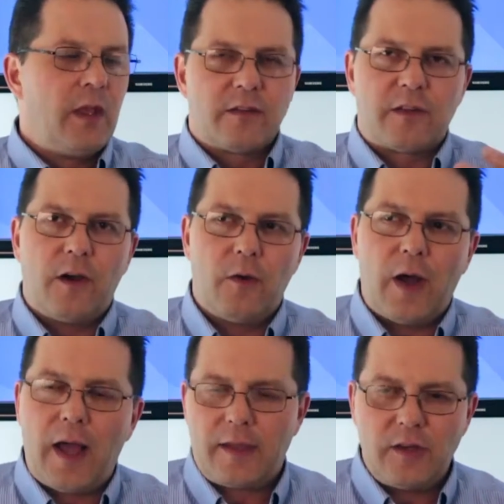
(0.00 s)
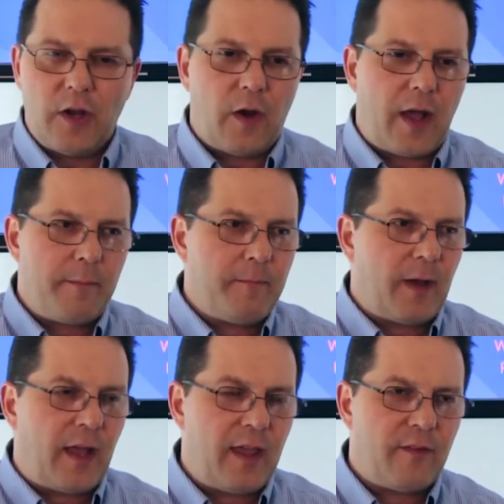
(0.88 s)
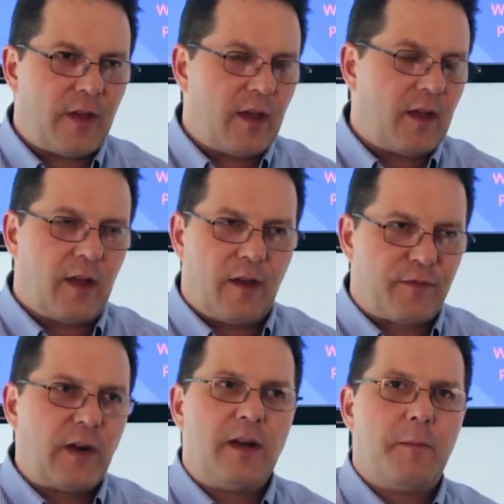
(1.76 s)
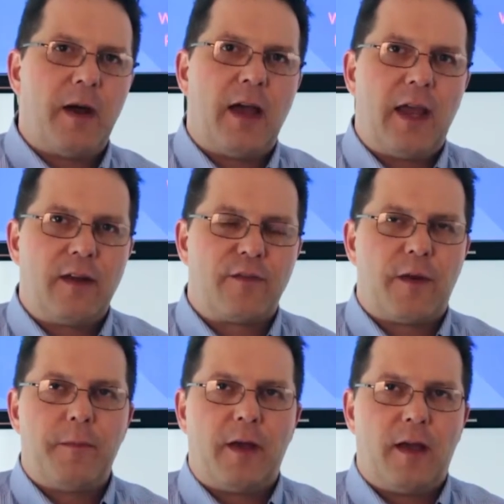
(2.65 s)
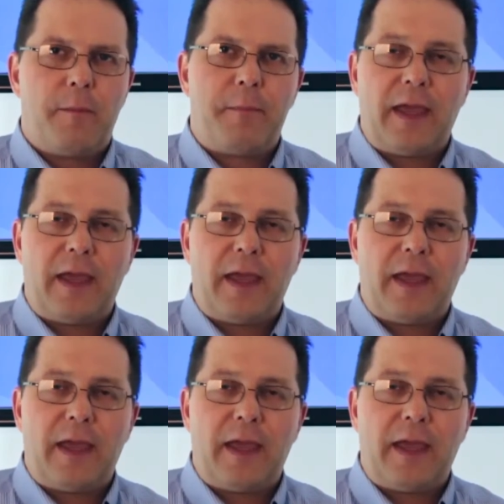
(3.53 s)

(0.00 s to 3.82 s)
So I have a friend of mine from a